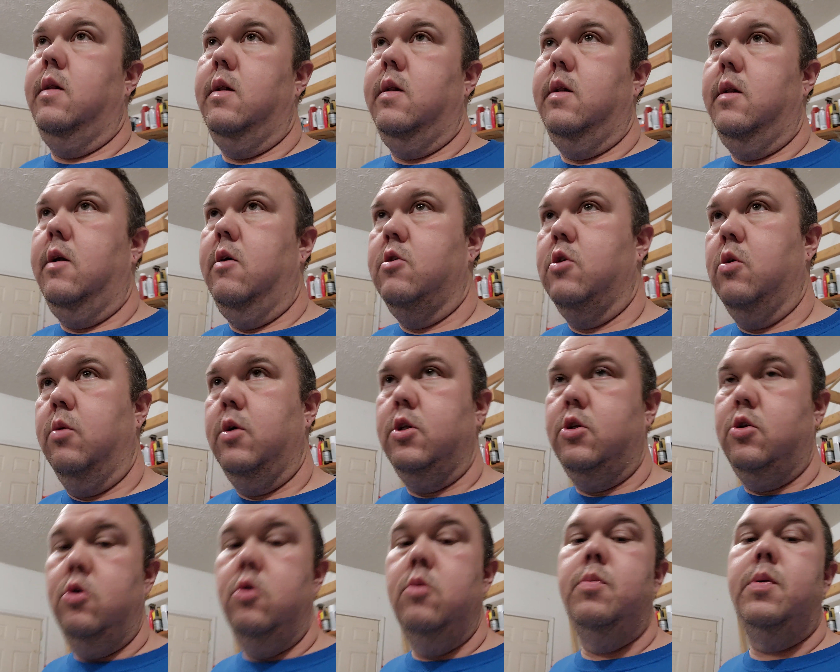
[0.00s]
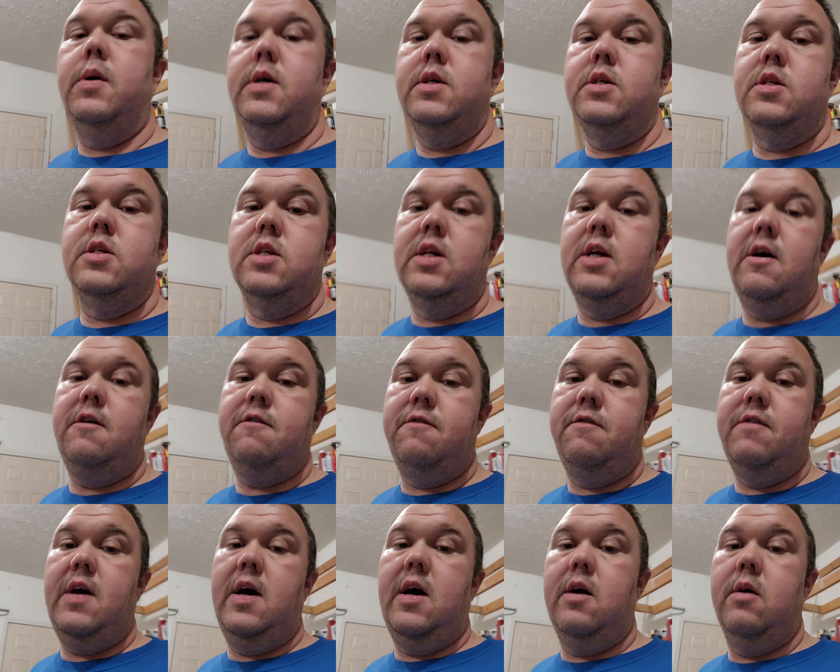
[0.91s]
there's only 2 places that I've
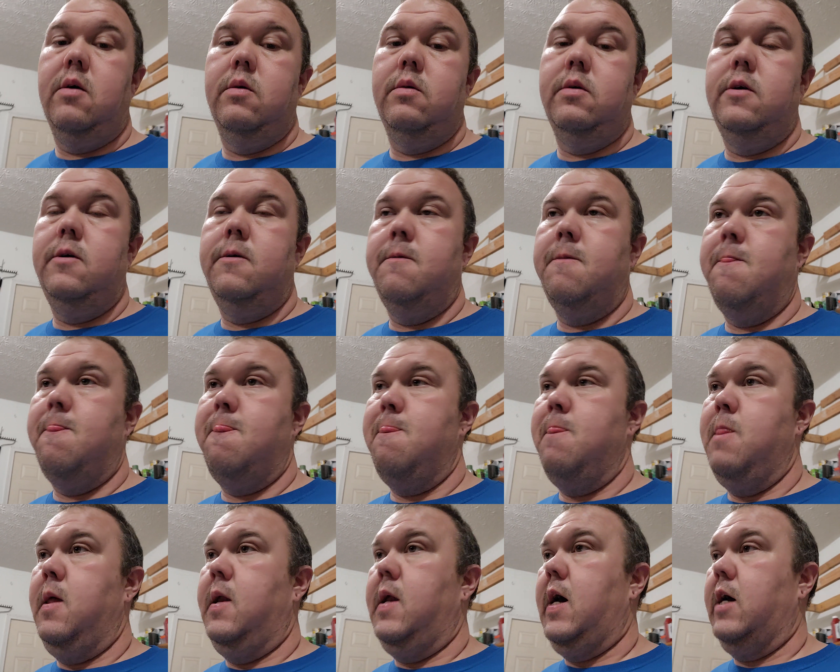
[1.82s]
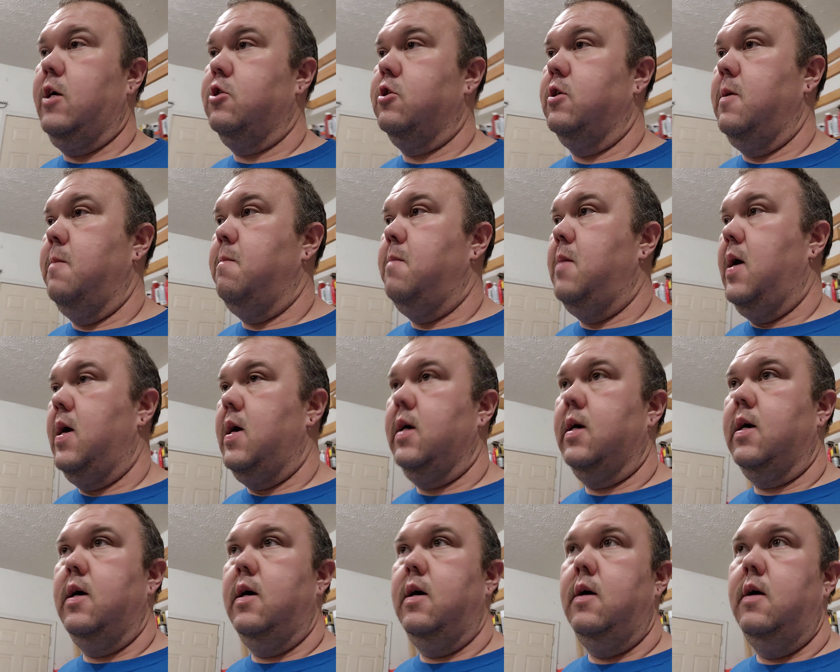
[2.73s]
found that actually
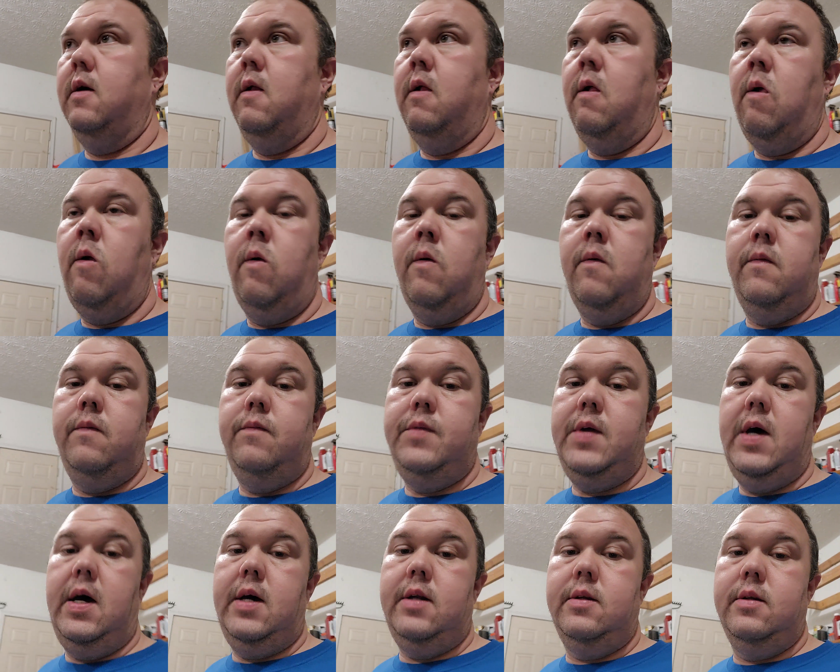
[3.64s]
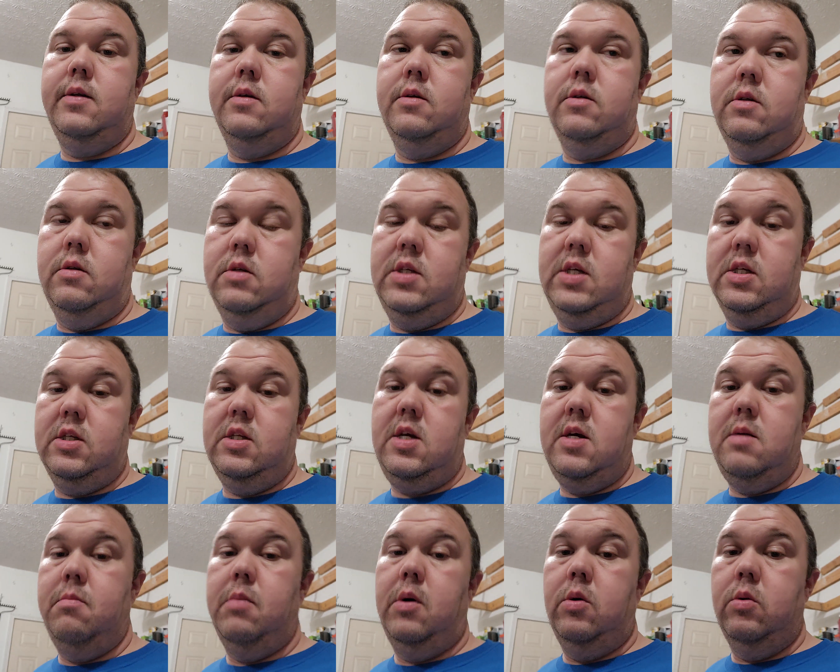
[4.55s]
make that
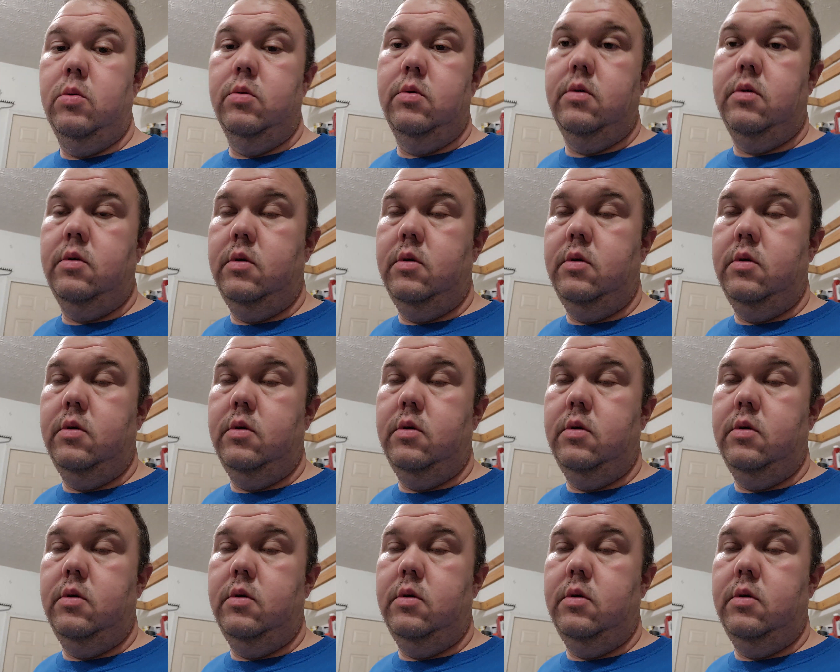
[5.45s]
16 bolt